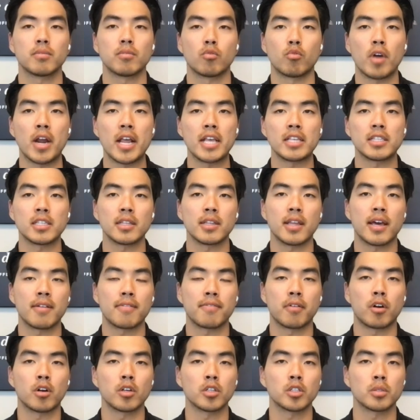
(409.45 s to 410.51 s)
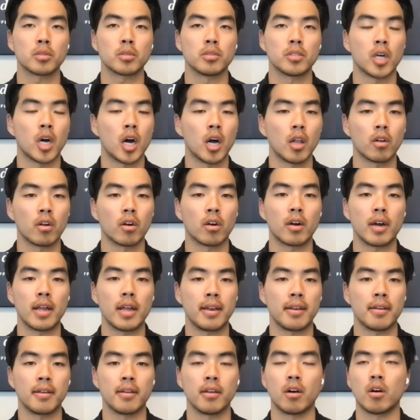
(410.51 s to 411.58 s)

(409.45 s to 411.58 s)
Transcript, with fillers: raising that first dollar and